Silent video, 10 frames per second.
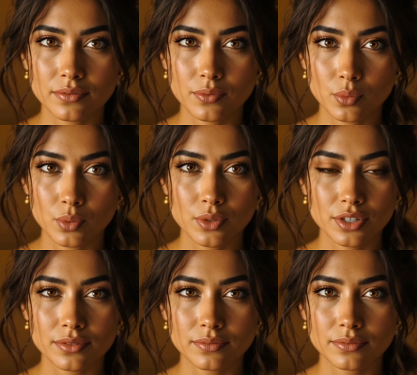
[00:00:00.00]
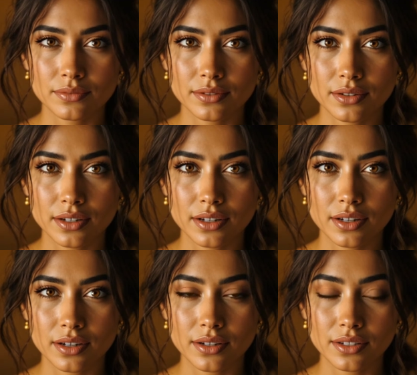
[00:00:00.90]
rules,
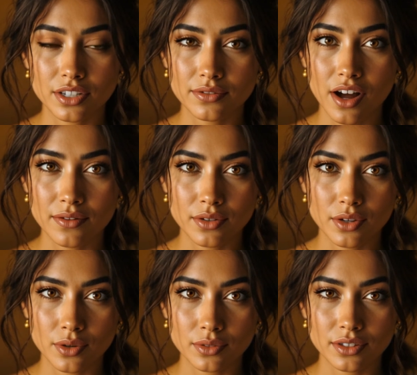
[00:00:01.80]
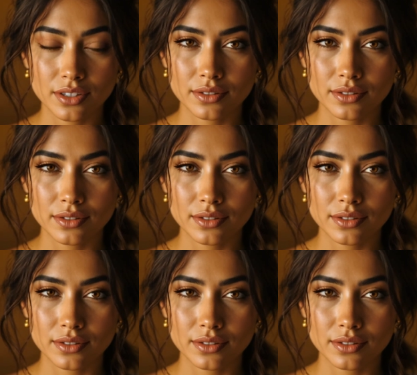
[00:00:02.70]
survival codes.